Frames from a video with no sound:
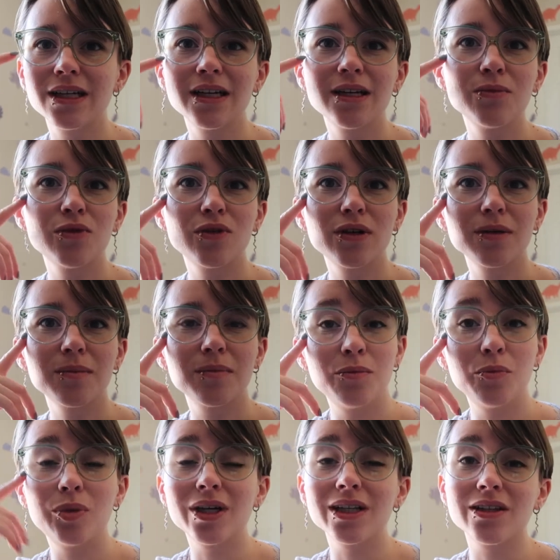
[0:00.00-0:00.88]
anymore,
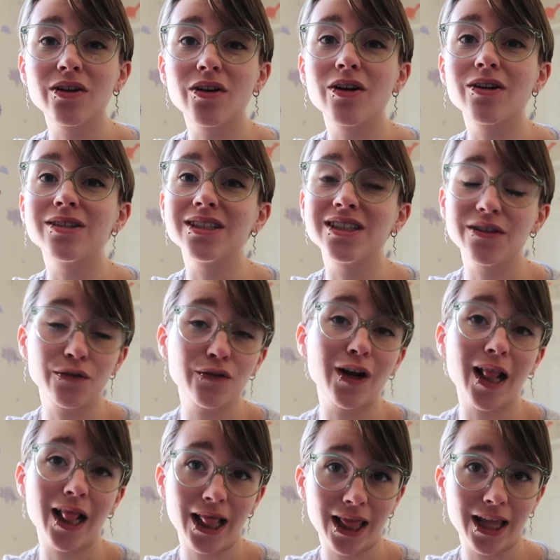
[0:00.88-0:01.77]
but there are
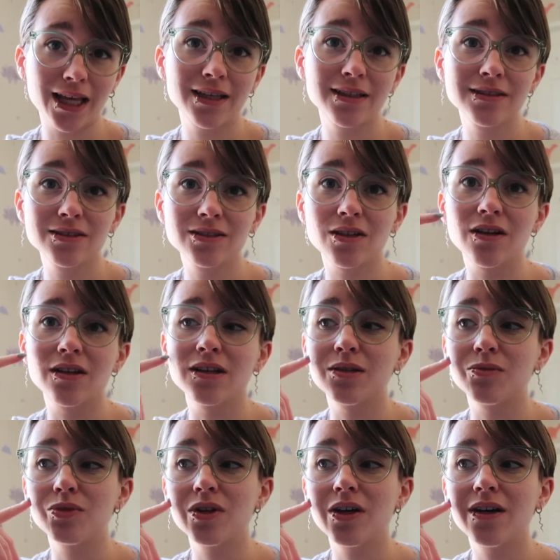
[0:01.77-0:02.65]
different things on
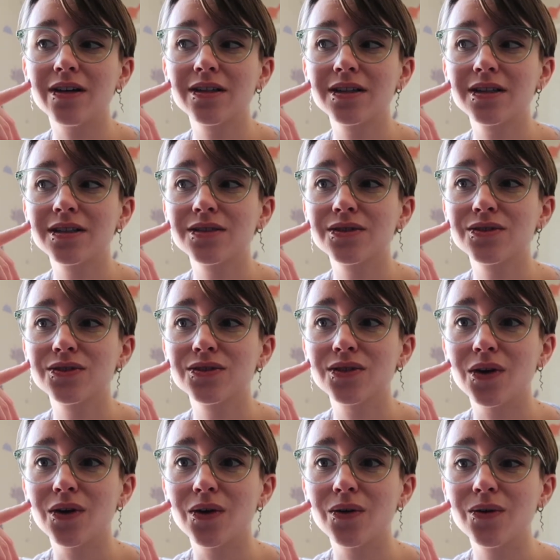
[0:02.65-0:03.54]
the blog.
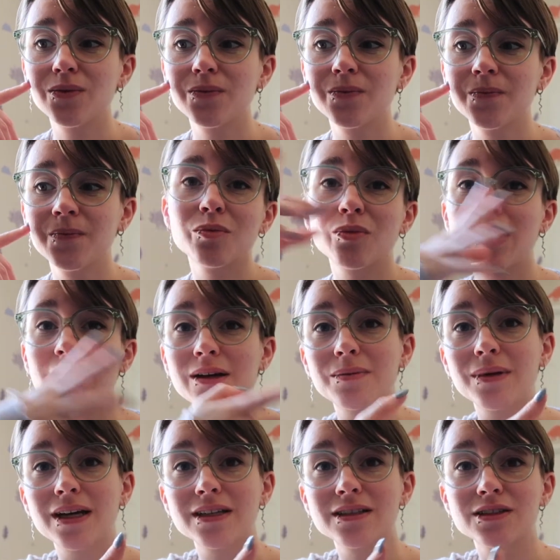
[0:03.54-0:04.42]
So
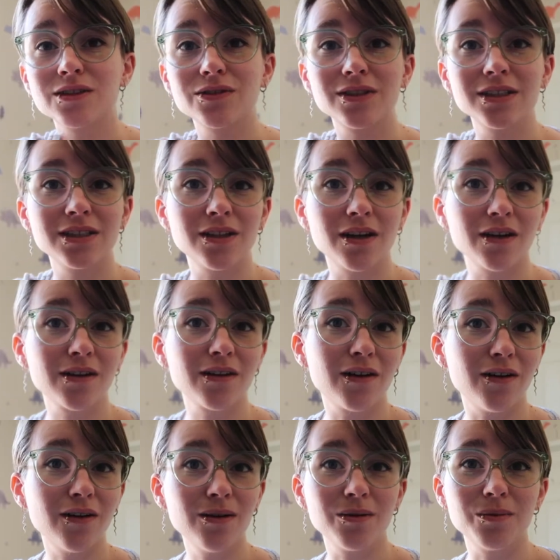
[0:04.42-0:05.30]

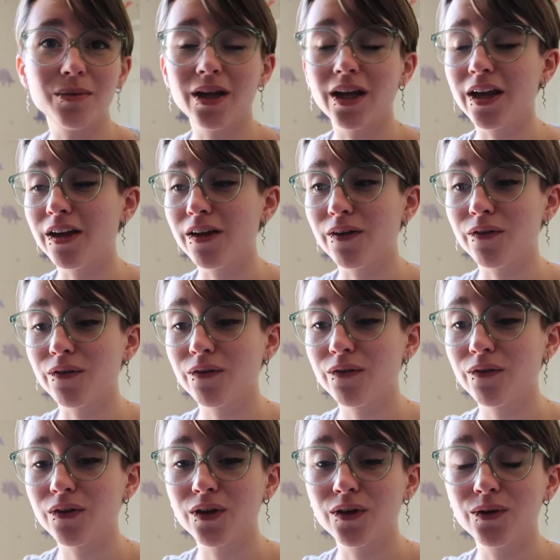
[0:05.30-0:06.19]
pragmastery.com if
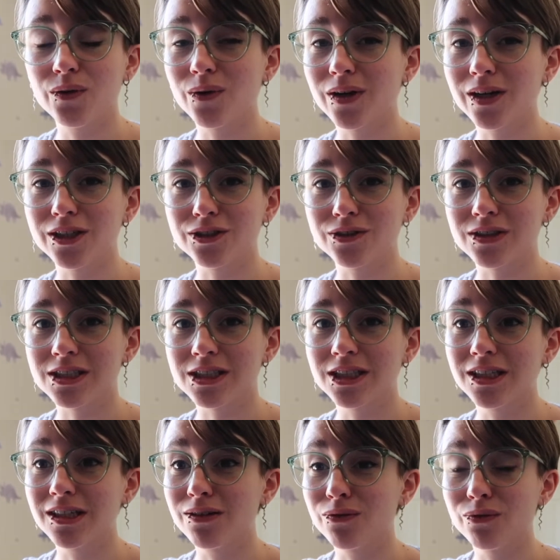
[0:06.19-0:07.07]
you are
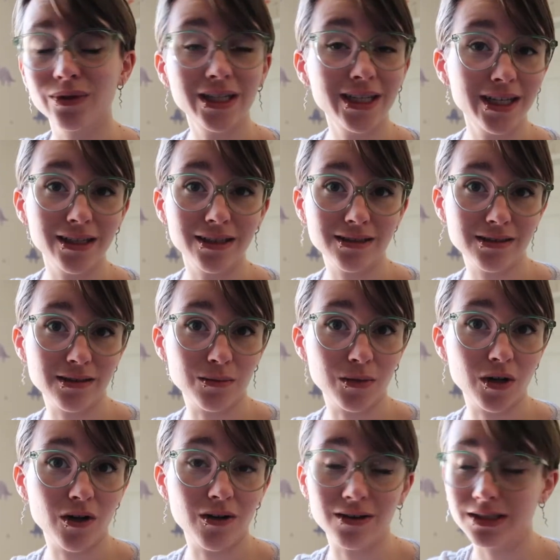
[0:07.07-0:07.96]
interested in reading
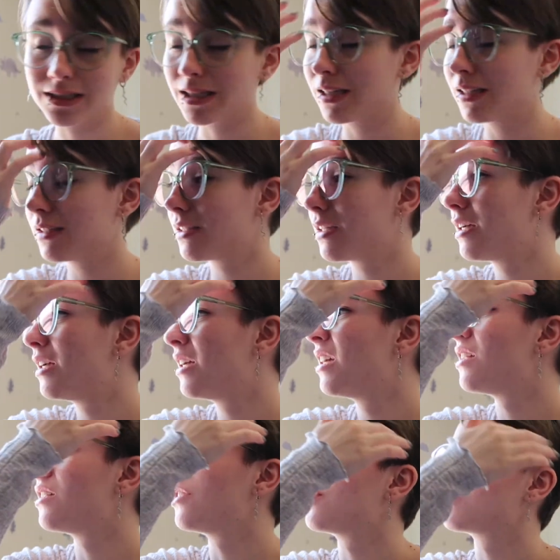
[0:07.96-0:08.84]
some content.
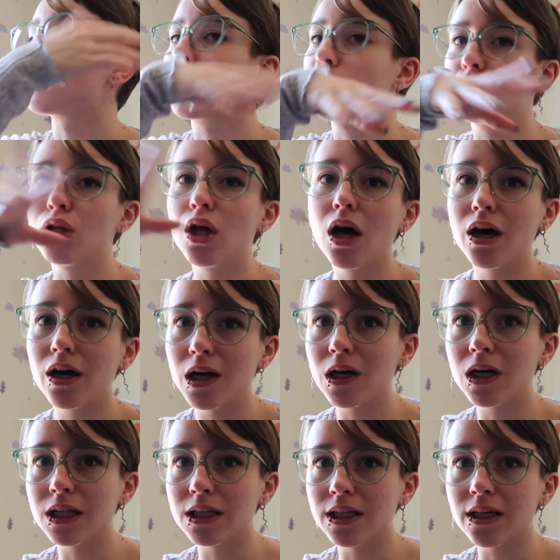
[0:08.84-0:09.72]
There's a lot
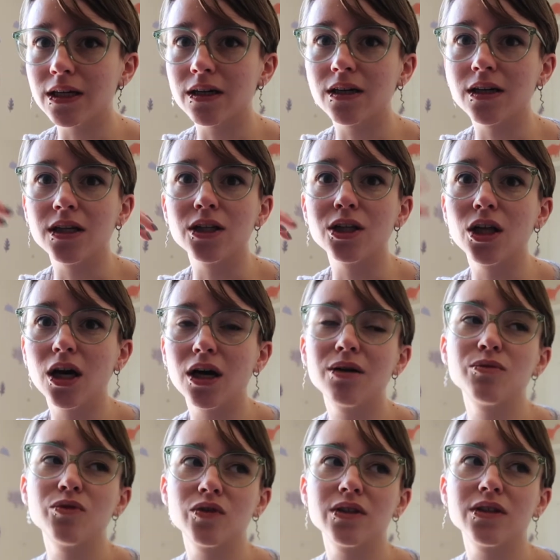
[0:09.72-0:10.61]
on there, a
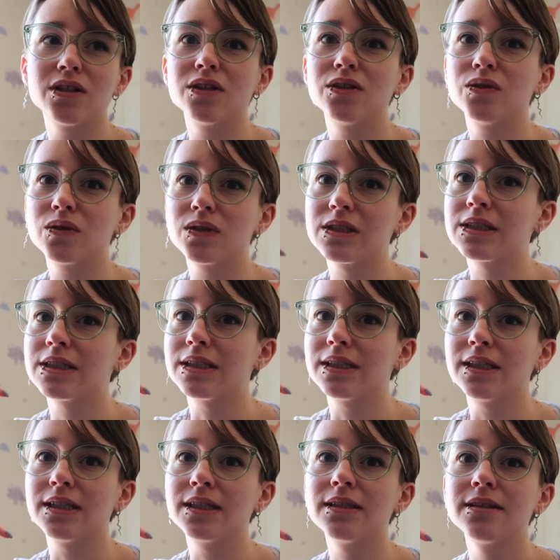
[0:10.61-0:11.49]
lot more than you'll
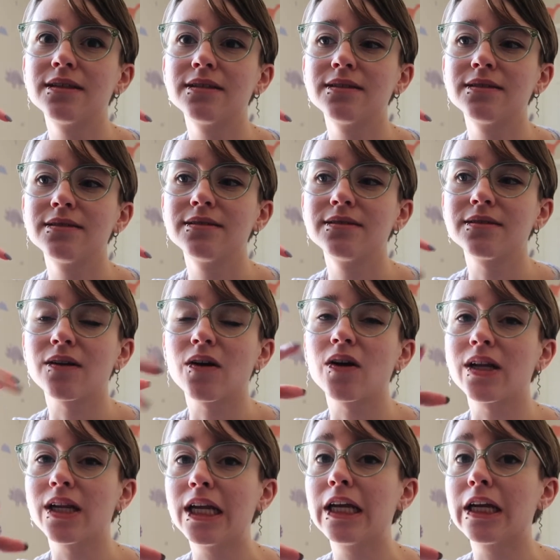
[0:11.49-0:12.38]
see
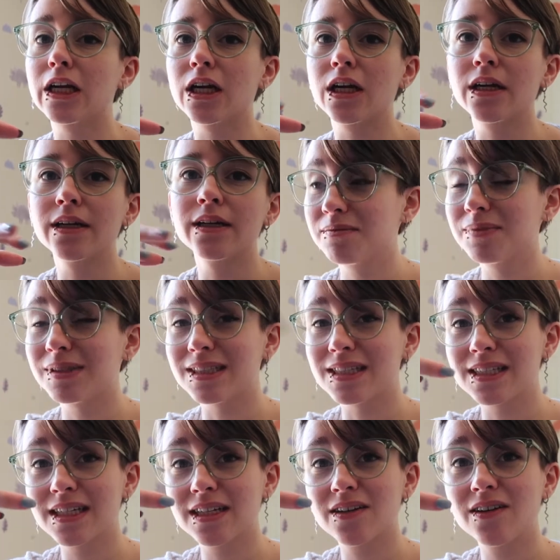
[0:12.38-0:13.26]
on here. But
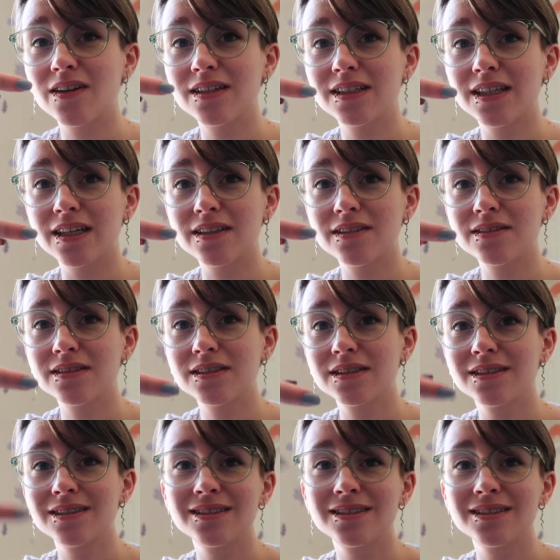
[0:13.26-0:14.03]
stick-on nails,